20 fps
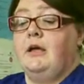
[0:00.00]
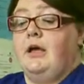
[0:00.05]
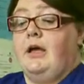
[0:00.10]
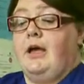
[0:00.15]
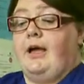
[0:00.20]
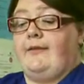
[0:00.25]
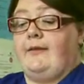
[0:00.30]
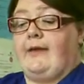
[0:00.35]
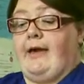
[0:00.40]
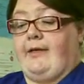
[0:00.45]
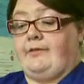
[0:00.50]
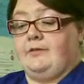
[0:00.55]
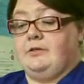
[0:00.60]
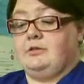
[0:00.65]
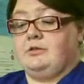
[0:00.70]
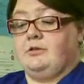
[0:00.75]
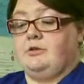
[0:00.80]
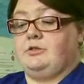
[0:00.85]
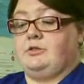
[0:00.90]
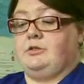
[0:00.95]
And the
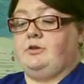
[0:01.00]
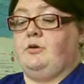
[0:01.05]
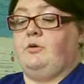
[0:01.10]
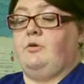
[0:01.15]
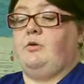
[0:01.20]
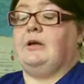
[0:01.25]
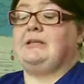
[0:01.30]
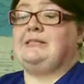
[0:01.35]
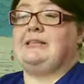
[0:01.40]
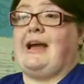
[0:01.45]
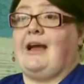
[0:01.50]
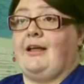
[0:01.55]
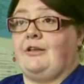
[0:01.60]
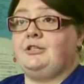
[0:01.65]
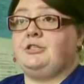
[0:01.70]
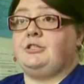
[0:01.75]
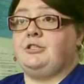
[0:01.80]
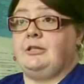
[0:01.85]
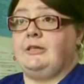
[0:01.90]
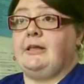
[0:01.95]
catheter's also
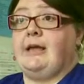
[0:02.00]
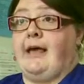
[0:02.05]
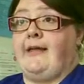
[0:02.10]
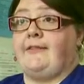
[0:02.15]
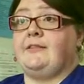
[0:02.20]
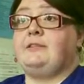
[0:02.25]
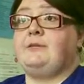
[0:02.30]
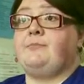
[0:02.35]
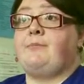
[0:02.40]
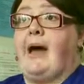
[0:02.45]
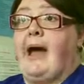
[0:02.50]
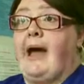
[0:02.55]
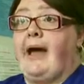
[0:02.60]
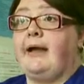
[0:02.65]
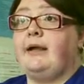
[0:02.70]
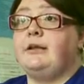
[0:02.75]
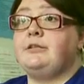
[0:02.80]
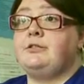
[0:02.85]
attached to the catheter bag,